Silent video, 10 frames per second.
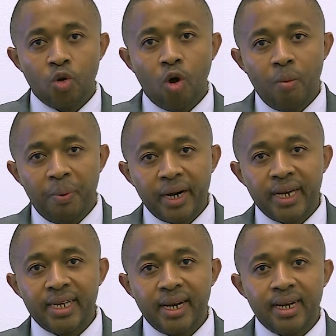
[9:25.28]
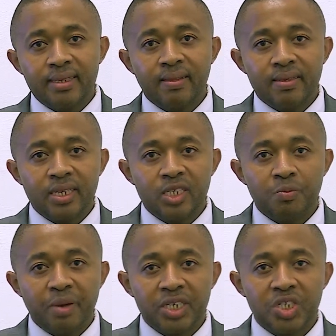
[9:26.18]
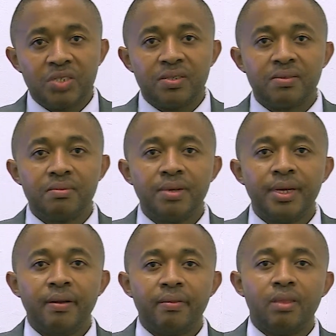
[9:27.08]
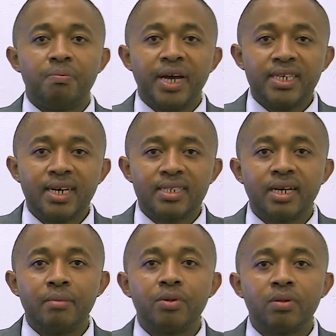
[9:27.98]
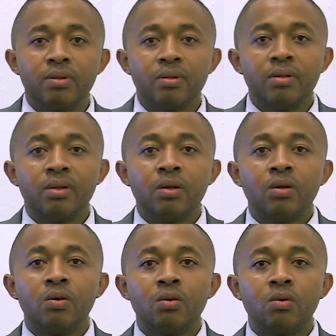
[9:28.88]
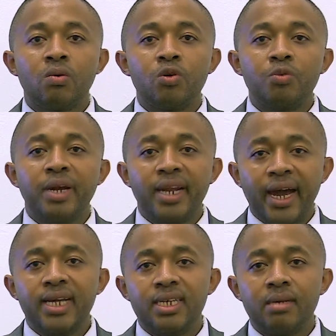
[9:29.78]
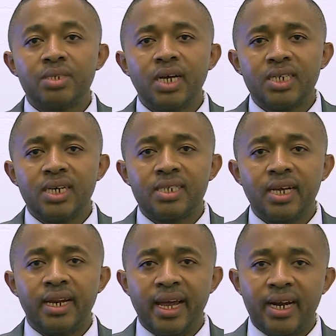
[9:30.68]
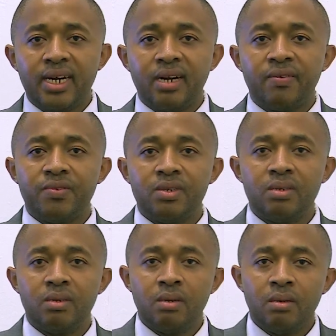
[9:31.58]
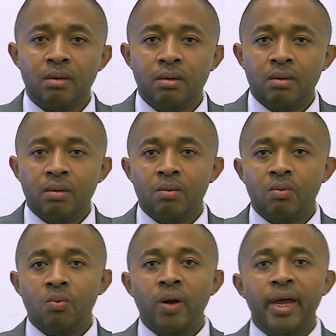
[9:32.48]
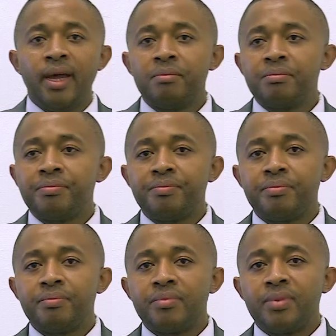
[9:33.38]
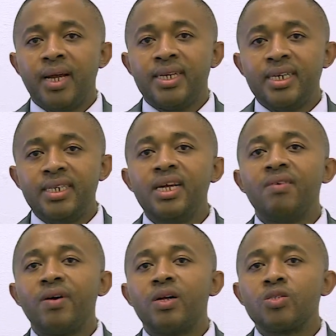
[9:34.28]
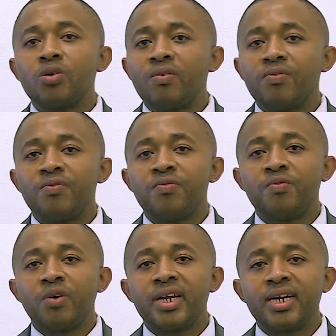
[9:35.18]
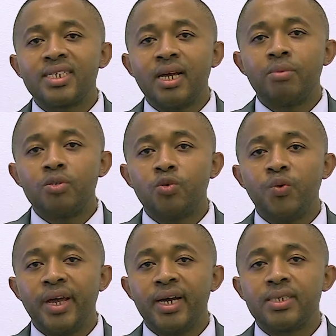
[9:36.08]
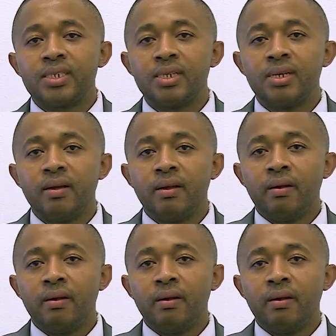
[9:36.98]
to operate unless there's inspections. The best example could be an item such as an aircraft, where at intervals of, for an example, 2 years,